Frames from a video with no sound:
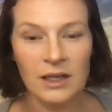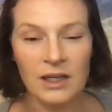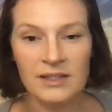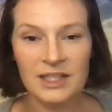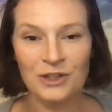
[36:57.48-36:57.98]

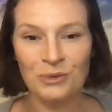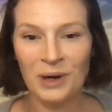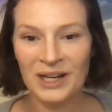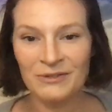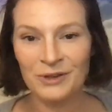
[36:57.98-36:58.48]
it's like you're
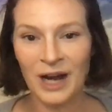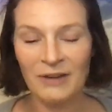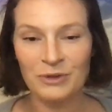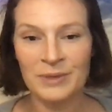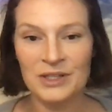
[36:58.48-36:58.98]
waiting for
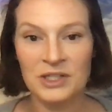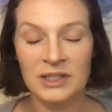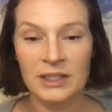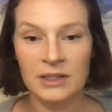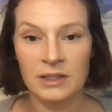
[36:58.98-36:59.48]
confirmation
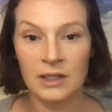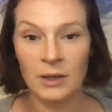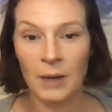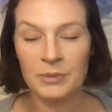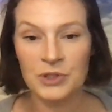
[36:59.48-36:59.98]
that the
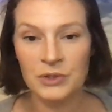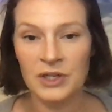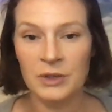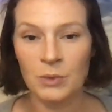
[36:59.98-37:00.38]
opportunity,